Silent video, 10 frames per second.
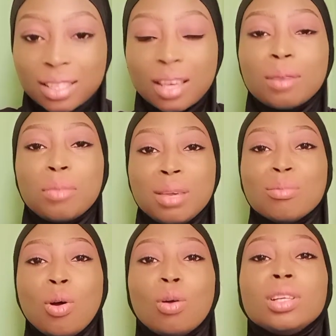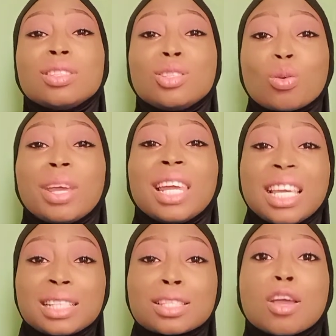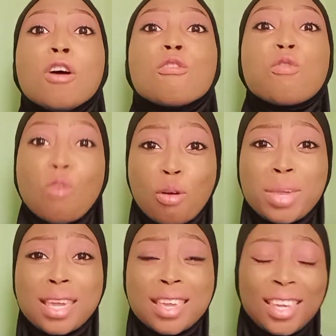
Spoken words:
Mimo is doing it for me.